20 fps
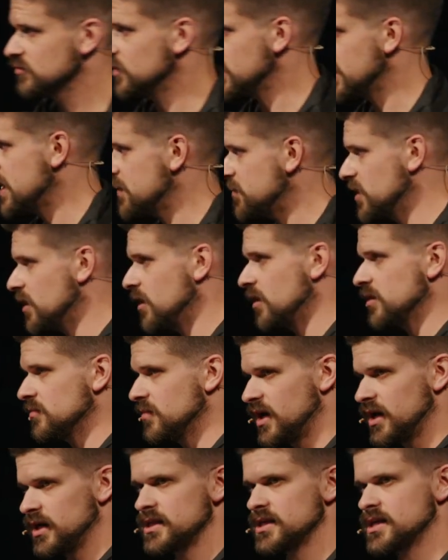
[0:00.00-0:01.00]
happened to all the
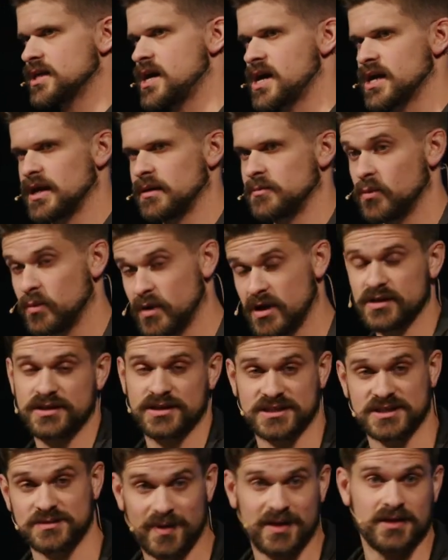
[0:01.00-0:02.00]
money that God gave me? Well, you
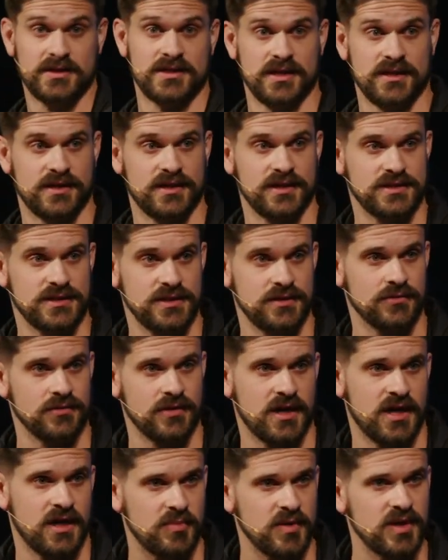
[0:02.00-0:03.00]
spent it because you don't know
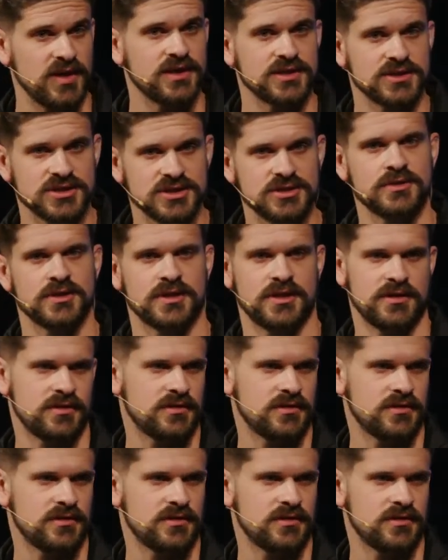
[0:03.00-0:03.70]
how to be a good steward.